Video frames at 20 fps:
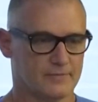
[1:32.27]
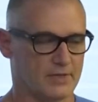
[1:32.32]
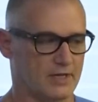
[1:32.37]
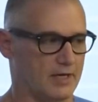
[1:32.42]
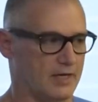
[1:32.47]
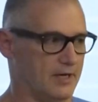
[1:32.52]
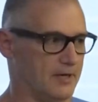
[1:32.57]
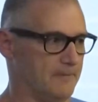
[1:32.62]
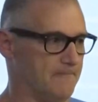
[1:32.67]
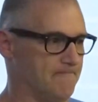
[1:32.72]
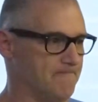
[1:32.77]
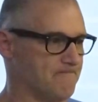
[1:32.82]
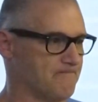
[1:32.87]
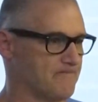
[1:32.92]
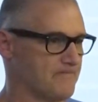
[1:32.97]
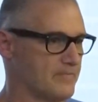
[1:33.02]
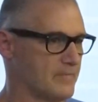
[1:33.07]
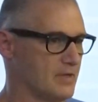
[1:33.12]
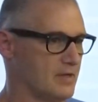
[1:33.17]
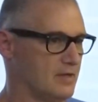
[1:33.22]

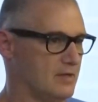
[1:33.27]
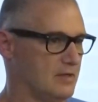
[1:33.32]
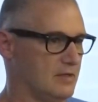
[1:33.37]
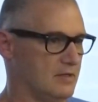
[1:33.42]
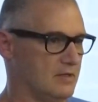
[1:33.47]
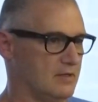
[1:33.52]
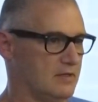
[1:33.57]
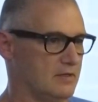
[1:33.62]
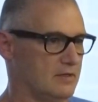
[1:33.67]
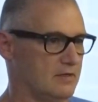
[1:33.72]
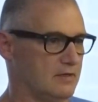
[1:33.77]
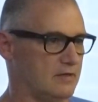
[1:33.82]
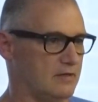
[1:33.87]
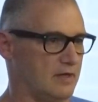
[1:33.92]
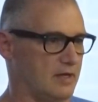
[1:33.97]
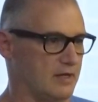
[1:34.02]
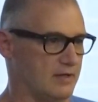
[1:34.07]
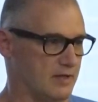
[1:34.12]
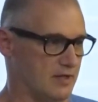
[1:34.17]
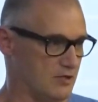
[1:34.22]

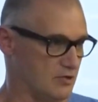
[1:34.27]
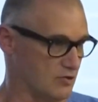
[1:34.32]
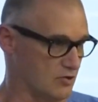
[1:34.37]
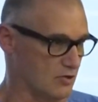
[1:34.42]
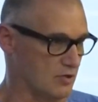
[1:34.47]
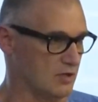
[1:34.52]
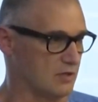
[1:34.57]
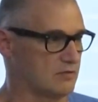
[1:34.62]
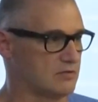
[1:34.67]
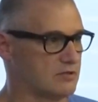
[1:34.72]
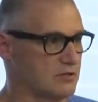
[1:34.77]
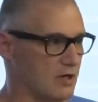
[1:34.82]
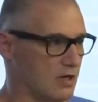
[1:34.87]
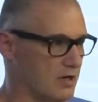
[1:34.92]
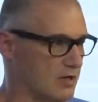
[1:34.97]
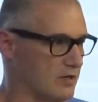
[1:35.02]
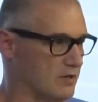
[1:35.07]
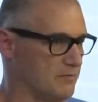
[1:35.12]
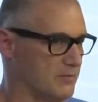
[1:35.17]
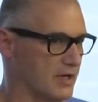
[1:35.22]
And then you're going to
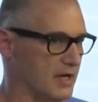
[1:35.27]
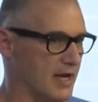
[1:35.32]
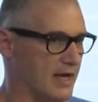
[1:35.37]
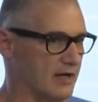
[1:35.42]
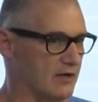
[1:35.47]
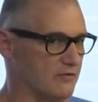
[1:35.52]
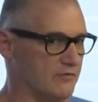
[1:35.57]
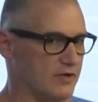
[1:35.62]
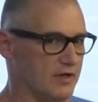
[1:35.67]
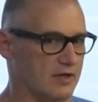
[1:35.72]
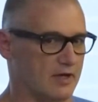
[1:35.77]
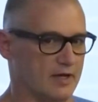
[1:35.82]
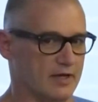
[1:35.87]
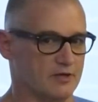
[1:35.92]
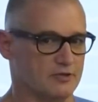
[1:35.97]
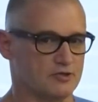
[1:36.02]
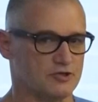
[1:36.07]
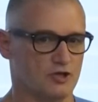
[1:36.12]
start a mechanical ventilator.